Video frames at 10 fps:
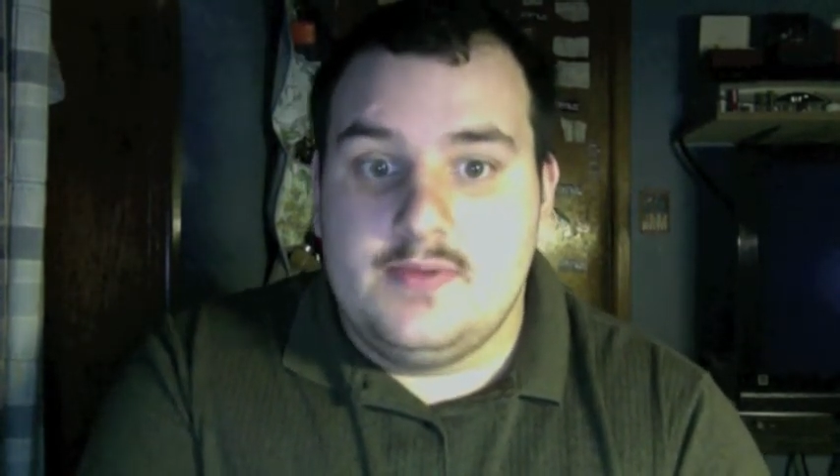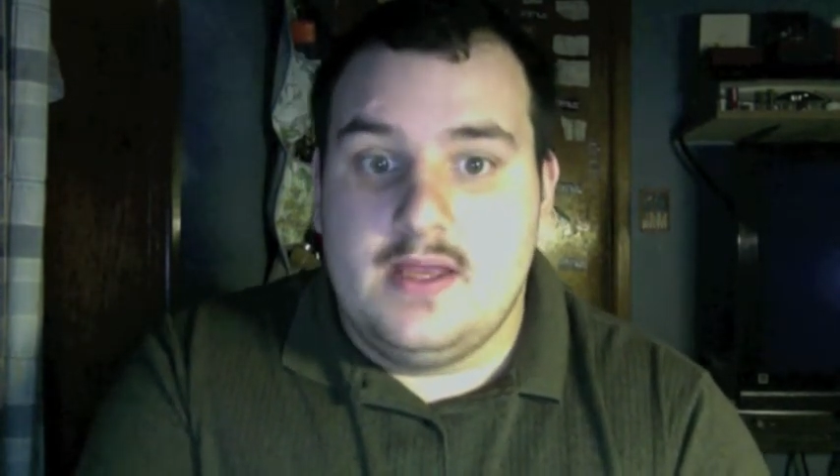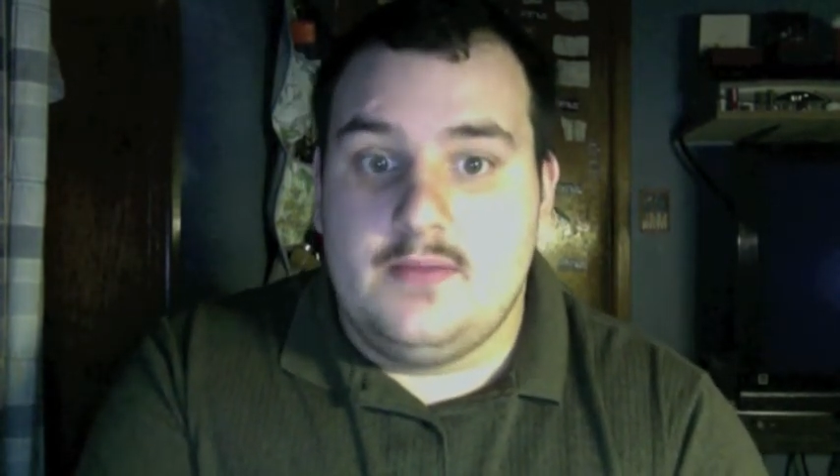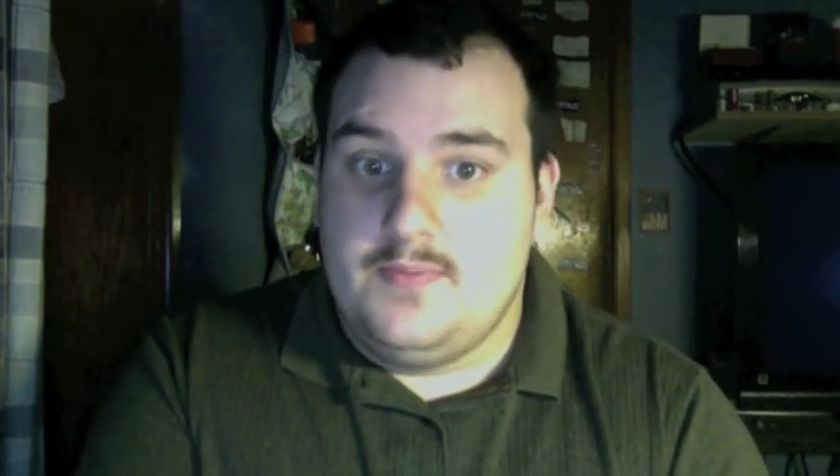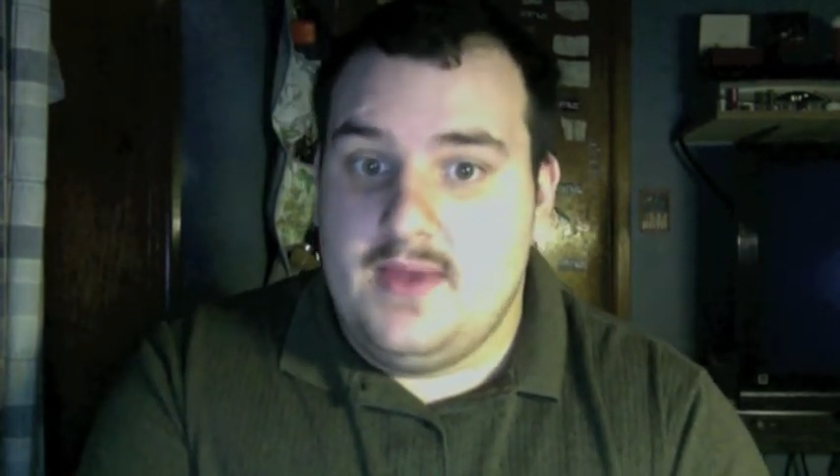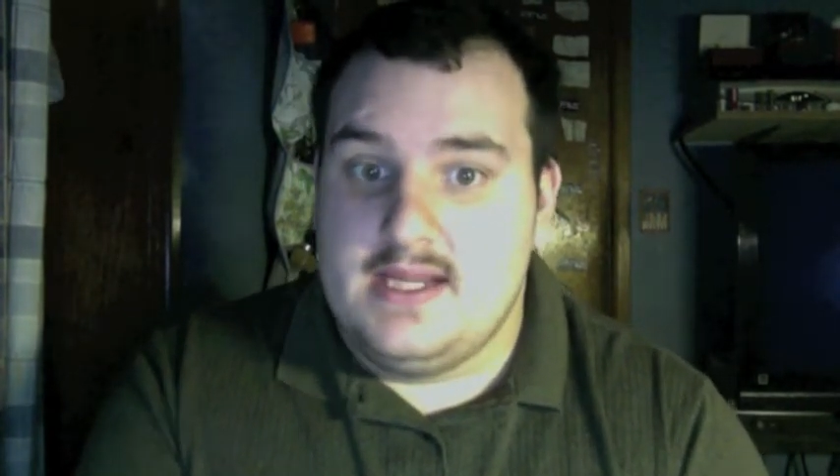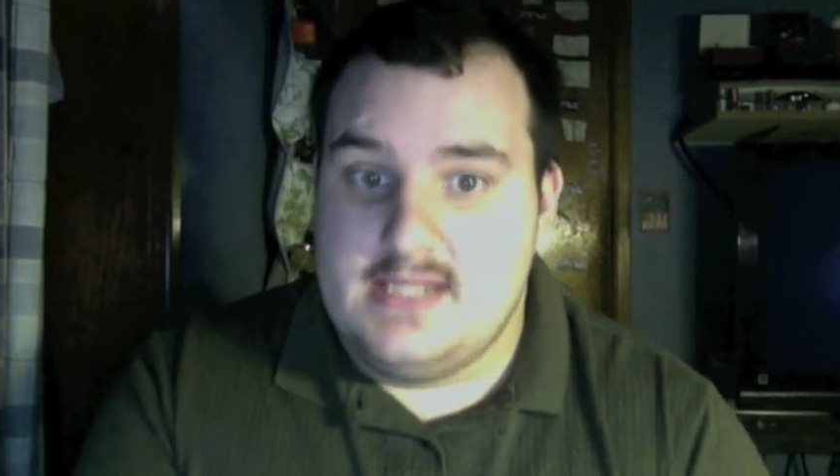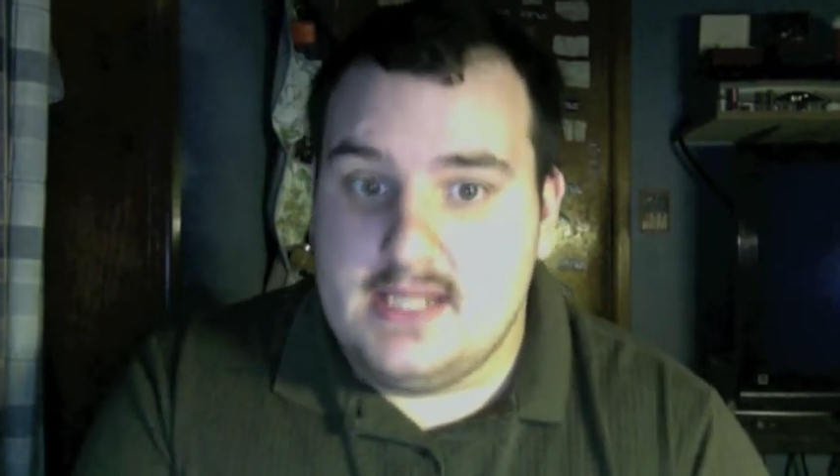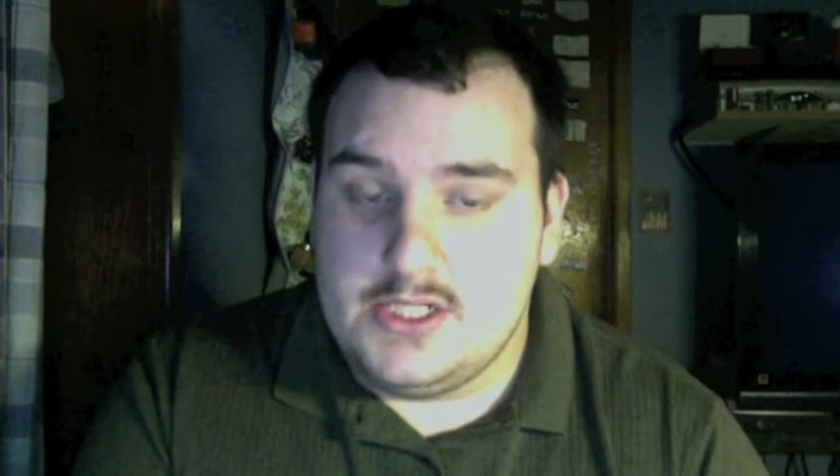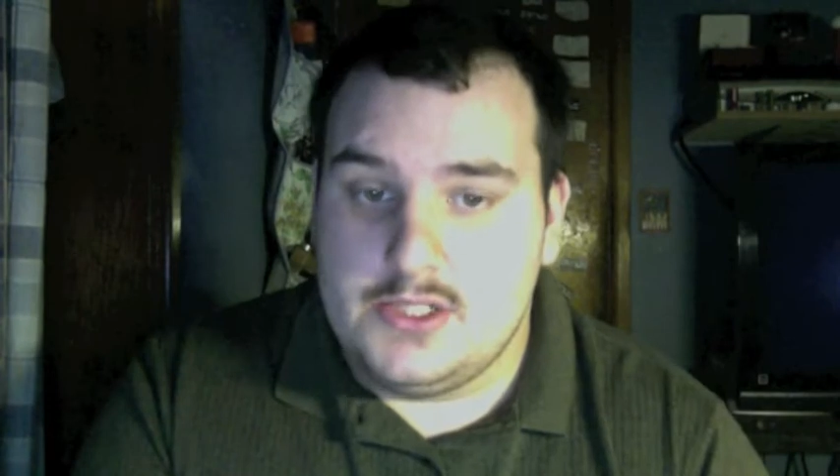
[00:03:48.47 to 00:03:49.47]
to be able to pay
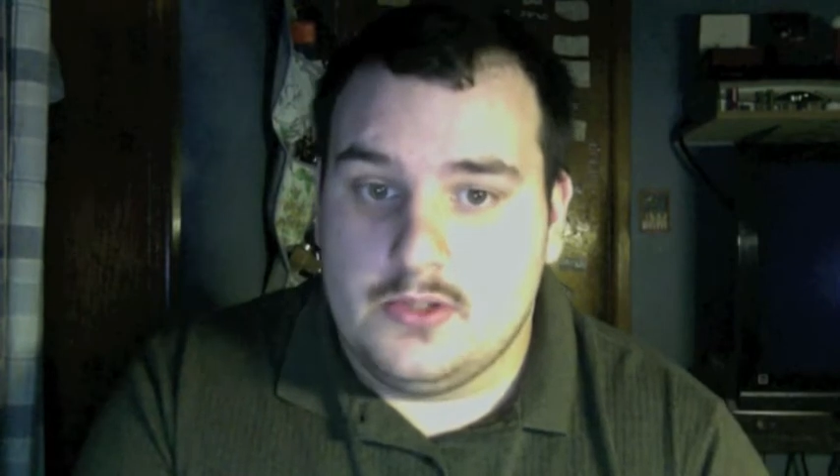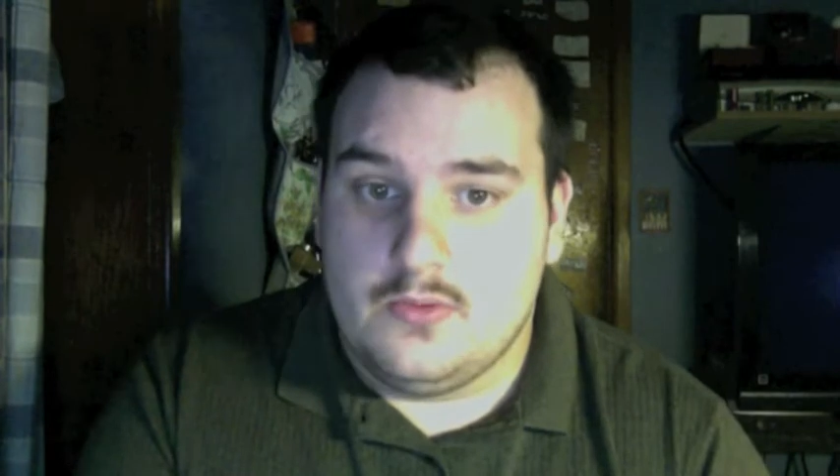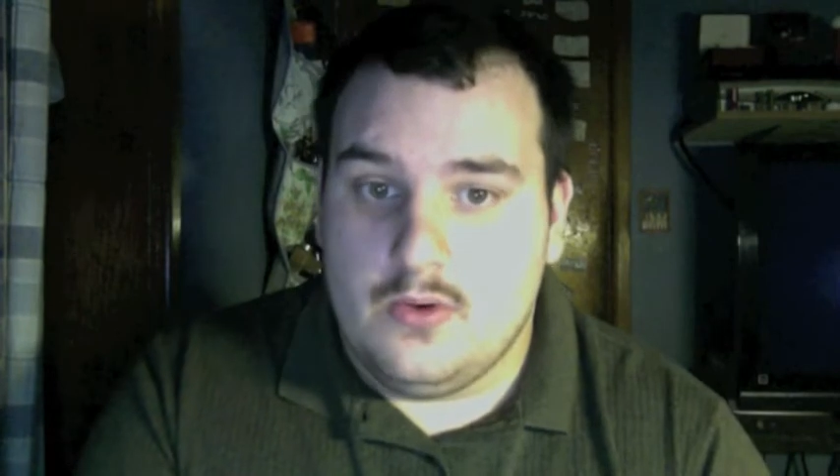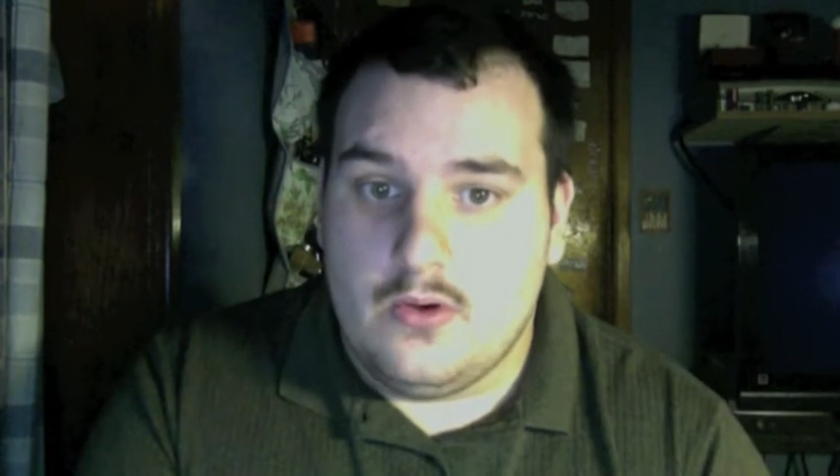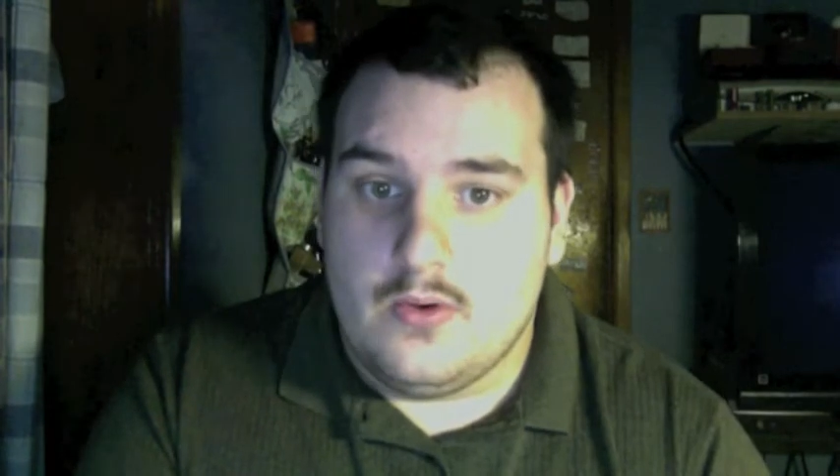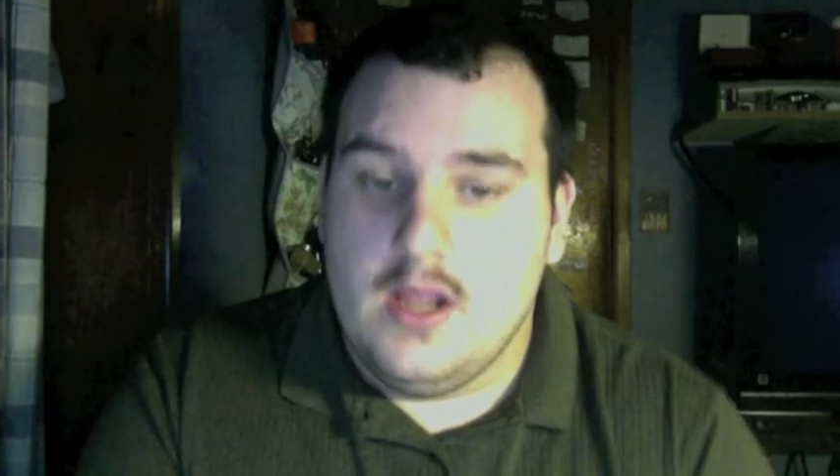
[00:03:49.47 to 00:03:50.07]
attention to the road.